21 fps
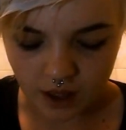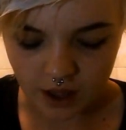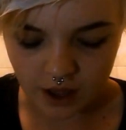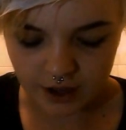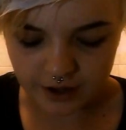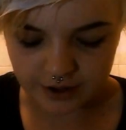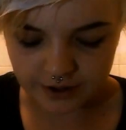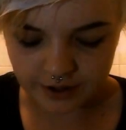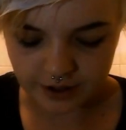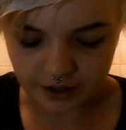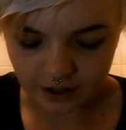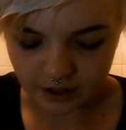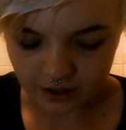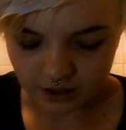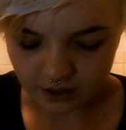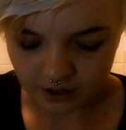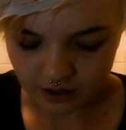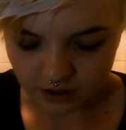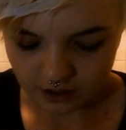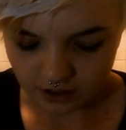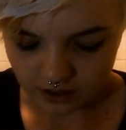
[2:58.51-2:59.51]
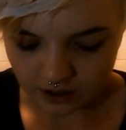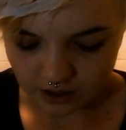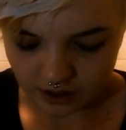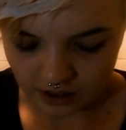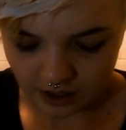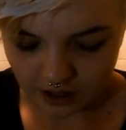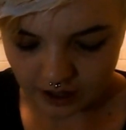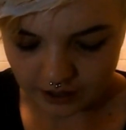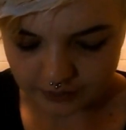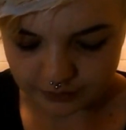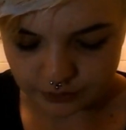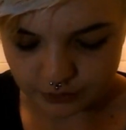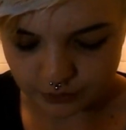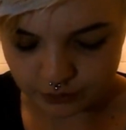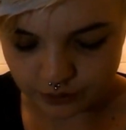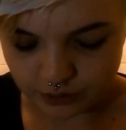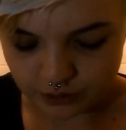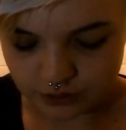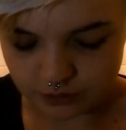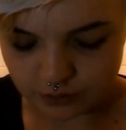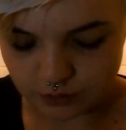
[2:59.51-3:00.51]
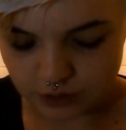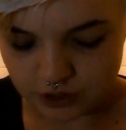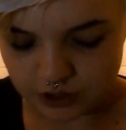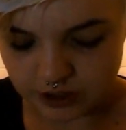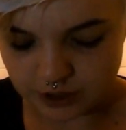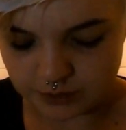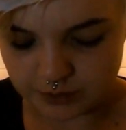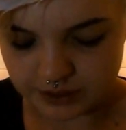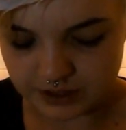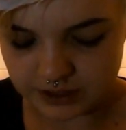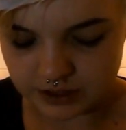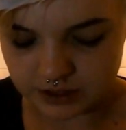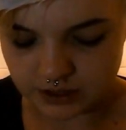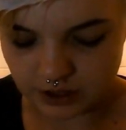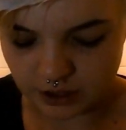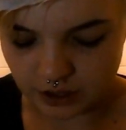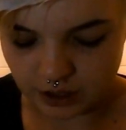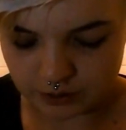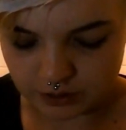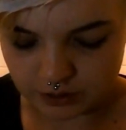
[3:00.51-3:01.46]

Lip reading: and I've still got some ginger bits, so